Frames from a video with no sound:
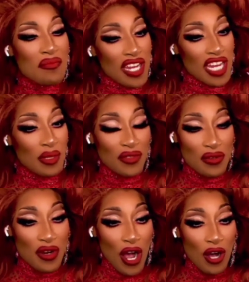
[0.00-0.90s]
a meme of
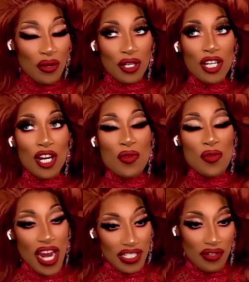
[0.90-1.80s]
you go
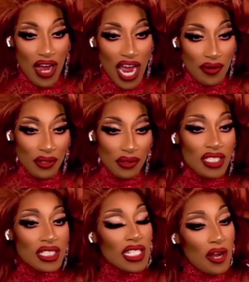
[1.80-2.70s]
crazy
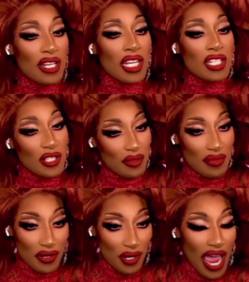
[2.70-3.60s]
viral, staring into the
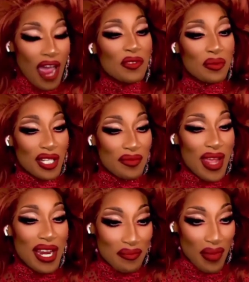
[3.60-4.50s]
mirror after being
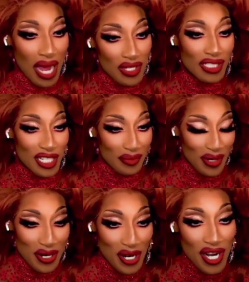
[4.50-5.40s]
made up by Miss Tina
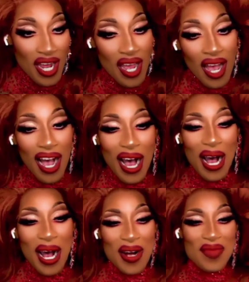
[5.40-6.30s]
Burner.
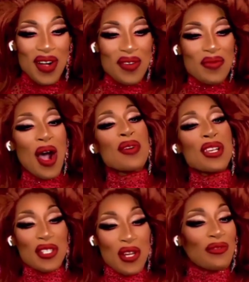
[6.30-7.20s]
What
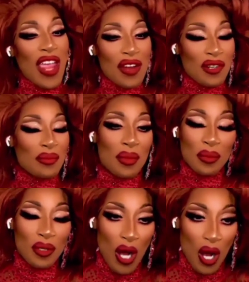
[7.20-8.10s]
was your favorite
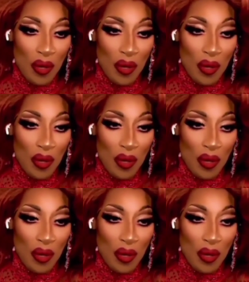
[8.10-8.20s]
memeable